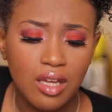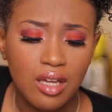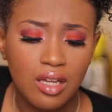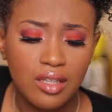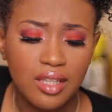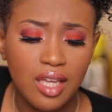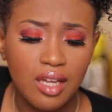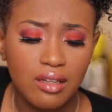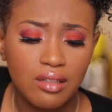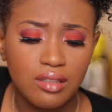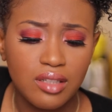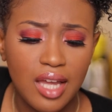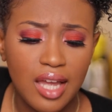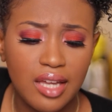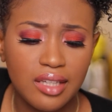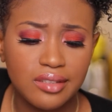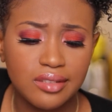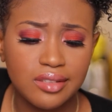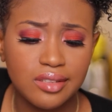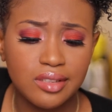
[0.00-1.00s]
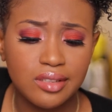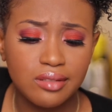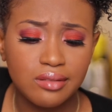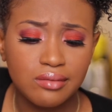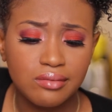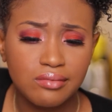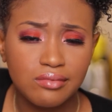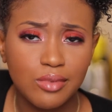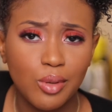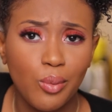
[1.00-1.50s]
yeah, and
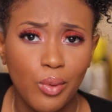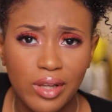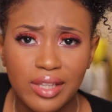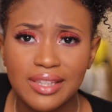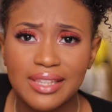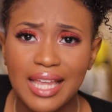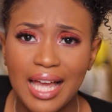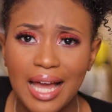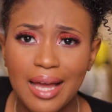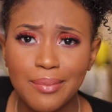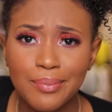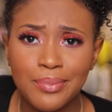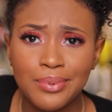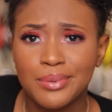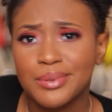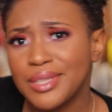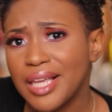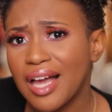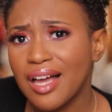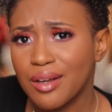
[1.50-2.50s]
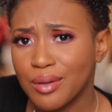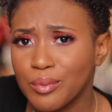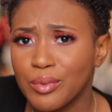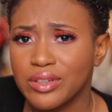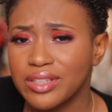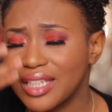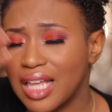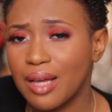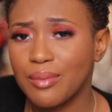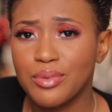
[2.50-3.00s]
one dab
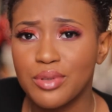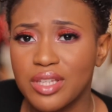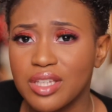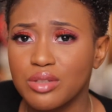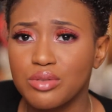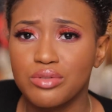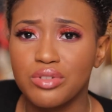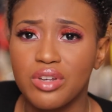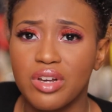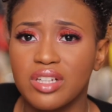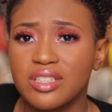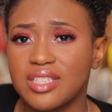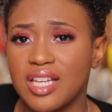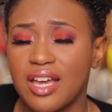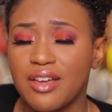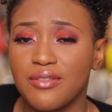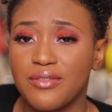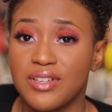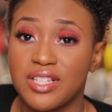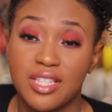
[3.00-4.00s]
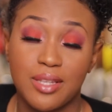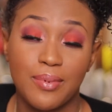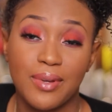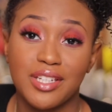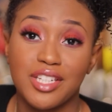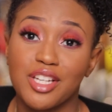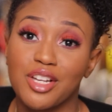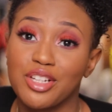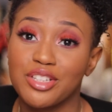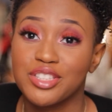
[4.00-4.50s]
you can do your entire face
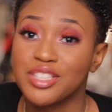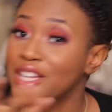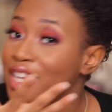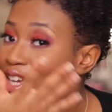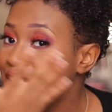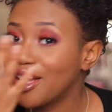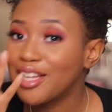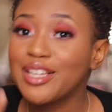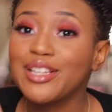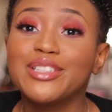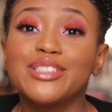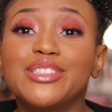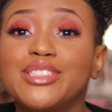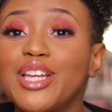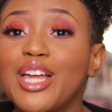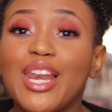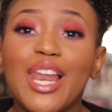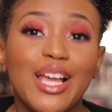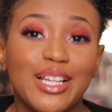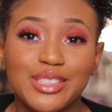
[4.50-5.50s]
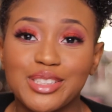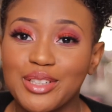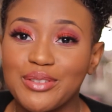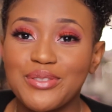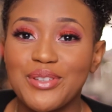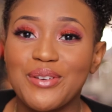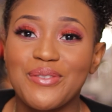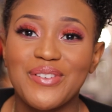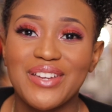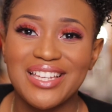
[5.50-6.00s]
depending on the length of
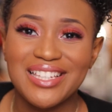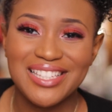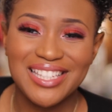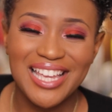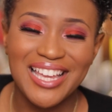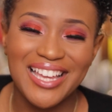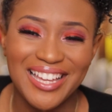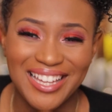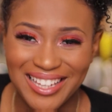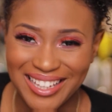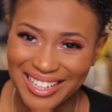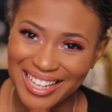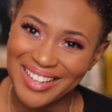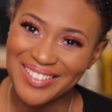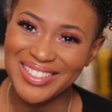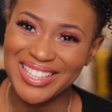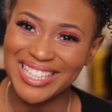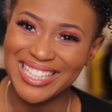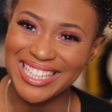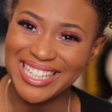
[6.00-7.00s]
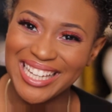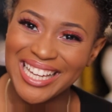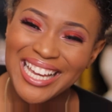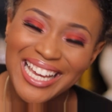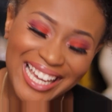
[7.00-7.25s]
your face. I'm kidding.